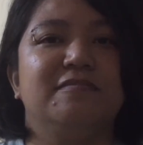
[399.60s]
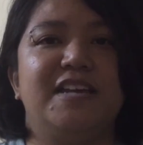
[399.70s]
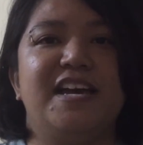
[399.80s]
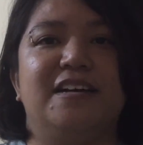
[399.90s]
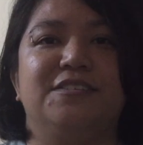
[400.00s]

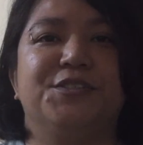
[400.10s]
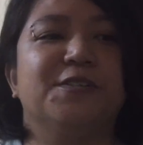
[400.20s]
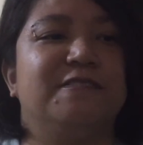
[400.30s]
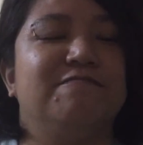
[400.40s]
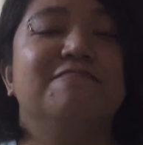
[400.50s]
Yeah,
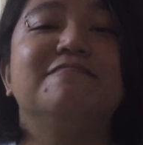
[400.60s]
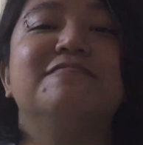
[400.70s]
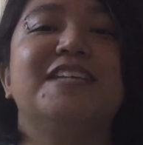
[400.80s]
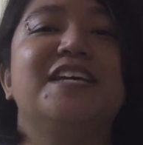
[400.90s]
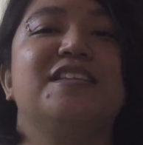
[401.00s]
sure,
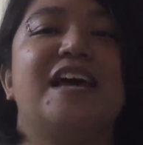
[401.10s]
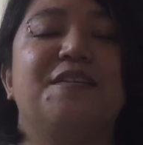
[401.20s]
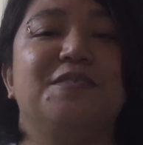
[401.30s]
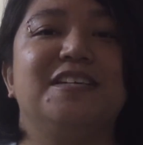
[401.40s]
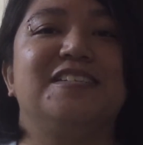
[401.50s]
take
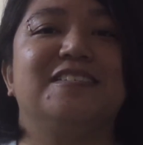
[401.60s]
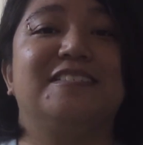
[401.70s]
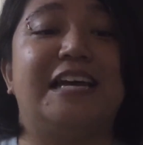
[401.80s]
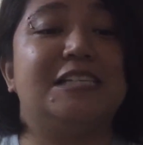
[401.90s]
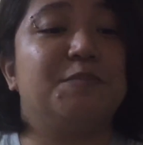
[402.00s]
that risk.
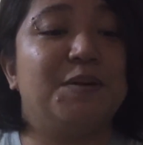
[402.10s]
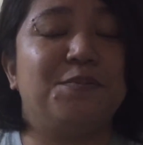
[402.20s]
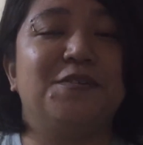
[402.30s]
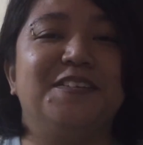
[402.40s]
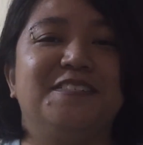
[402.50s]
That's my
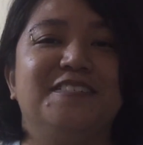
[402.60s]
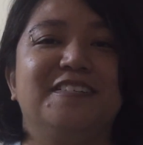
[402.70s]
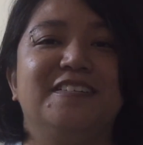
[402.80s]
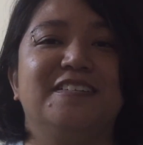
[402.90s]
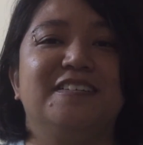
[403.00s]
point.
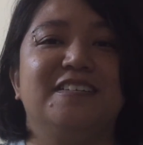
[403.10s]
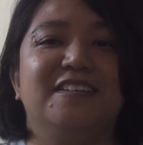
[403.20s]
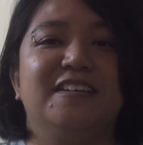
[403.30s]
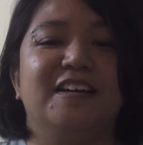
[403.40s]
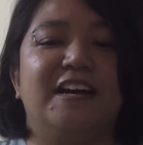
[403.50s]

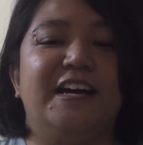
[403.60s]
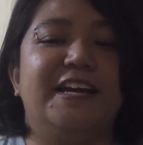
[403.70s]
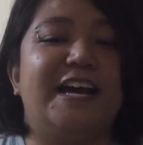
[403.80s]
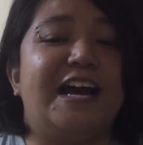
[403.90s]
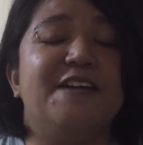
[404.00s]

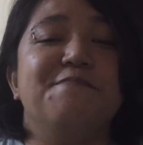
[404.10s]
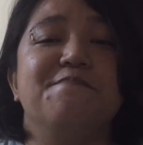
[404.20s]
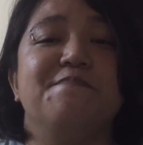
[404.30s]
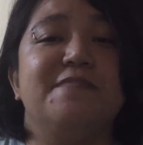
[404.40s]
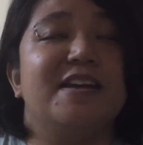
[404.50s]

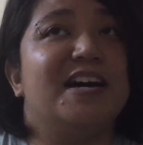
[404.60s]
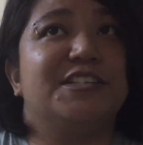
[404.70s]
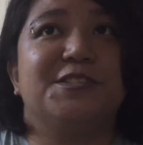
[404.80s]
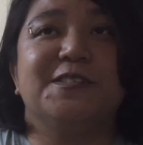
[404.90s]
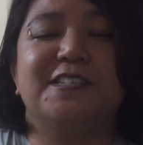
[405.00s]
I'm
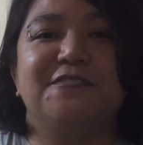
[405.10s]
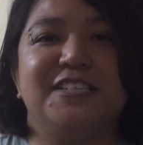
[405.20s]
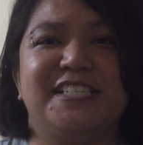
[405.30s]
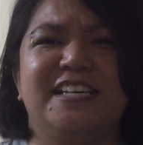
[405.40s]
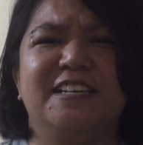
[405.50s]
not sure if
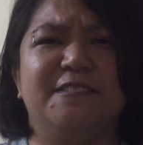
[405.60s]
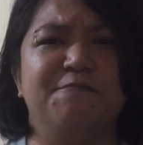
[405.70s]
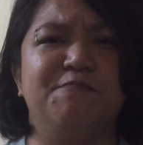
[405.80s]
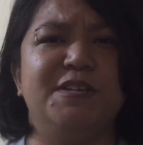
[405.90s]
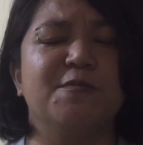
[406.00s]
it's gonna
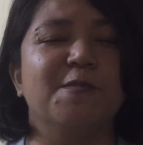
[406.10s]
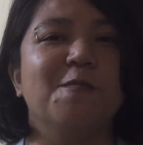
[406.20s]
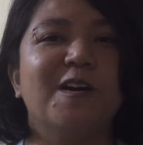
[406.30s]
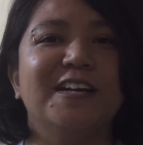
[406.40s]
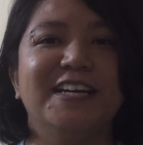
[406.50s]
be
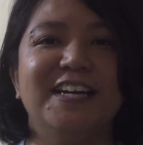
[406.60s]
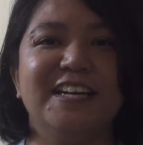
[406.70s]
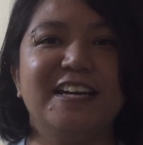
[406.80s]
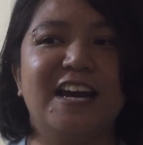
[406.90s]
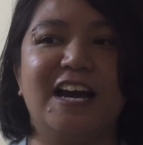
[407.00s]

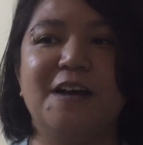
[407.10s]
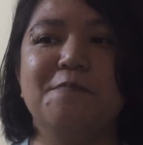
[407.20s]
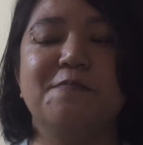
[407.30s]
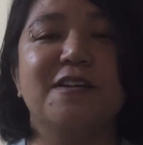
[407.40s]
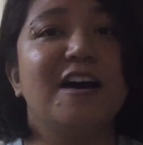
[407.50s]
rewarding.
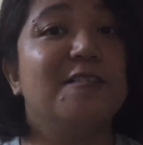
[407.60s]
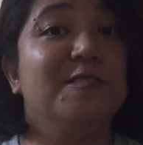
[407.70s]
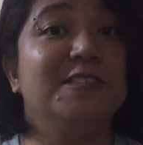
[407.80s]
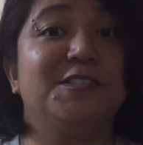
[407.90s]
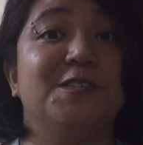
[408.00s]
I'm not
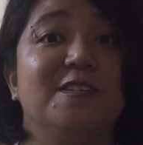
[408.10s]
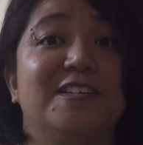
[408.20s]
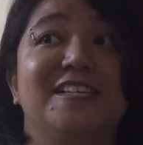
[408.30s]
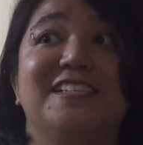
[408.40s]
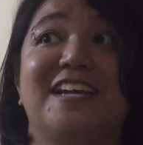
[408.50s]
really sure
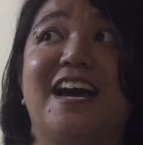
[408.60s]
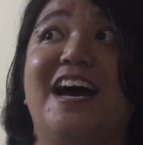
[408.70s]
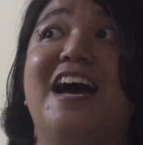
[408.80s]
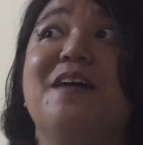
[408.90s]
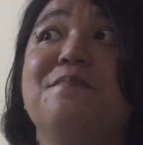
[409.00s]
because
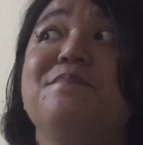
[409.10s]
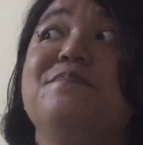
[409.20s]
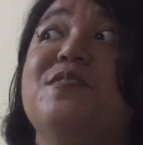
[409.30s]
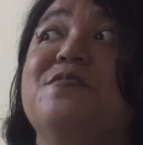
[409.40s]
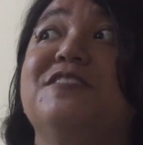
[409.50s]

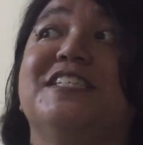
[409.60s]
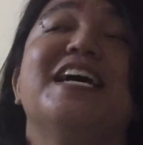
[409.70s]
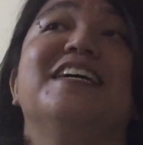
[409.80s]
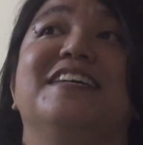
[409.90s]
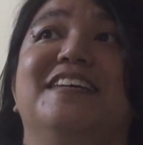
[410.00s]
I'm no
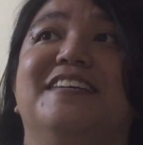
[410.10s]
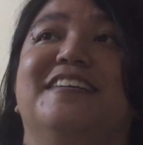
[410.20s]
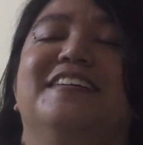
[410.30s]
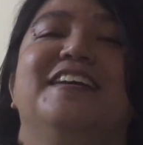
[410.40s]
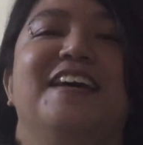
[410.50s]
psychic.
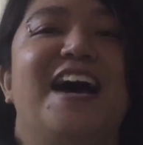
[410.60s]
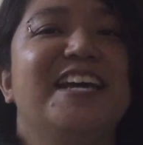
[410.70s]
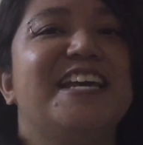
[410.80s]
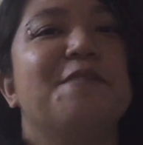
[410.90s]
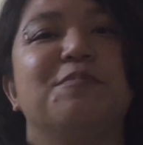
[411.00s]

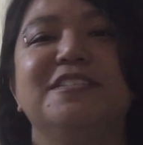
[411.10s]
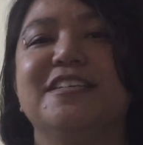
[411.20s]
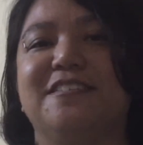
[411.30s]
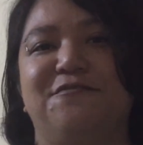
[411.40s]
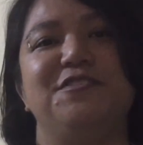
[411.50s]
I can't
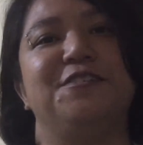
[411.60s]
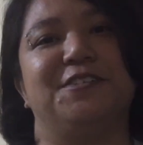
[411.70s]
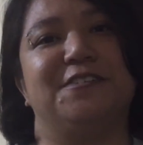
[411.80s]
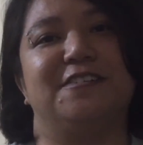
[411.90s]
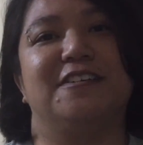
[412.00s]
predict the
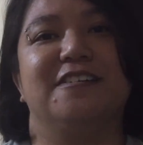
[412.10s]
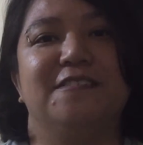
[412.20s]
future.